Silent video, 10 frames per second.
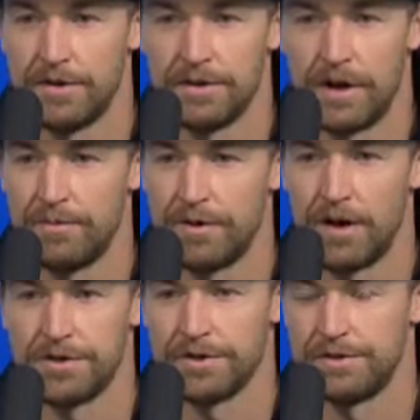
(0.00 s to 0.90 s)
top
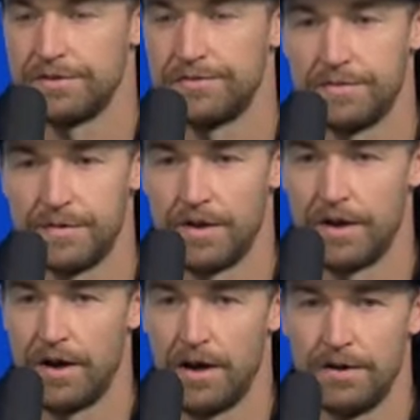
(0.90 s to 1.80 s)
notch, and
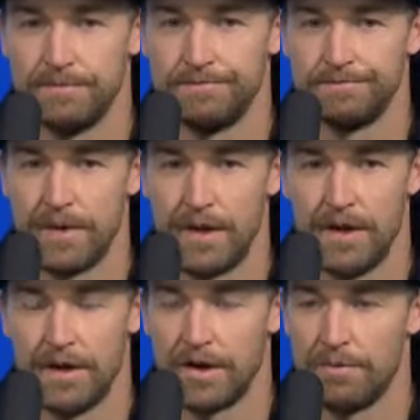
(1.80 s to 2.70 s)

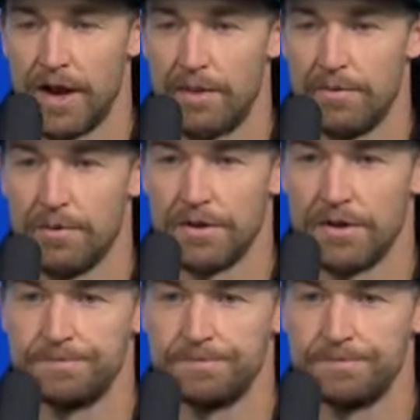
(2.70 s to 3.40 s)
couldn't be happy with it.